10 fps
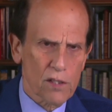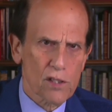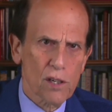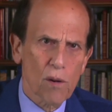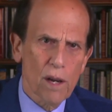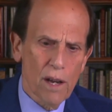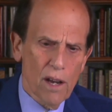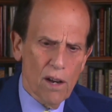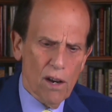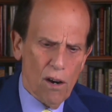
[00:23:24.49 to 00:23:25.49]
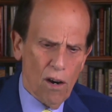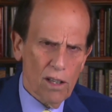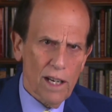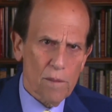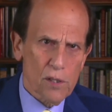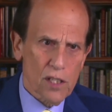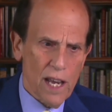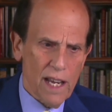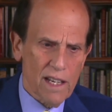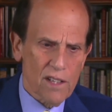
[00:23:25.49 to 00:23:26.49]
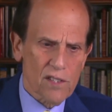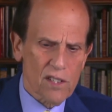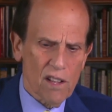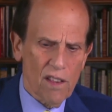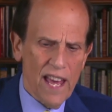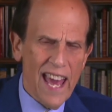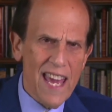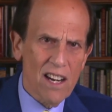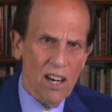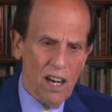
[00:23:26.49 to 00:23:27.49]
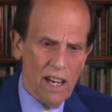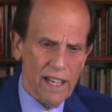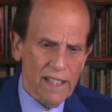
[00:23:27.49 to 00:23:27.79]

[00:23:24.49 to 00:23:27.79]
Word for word: So all I'm saying is AI,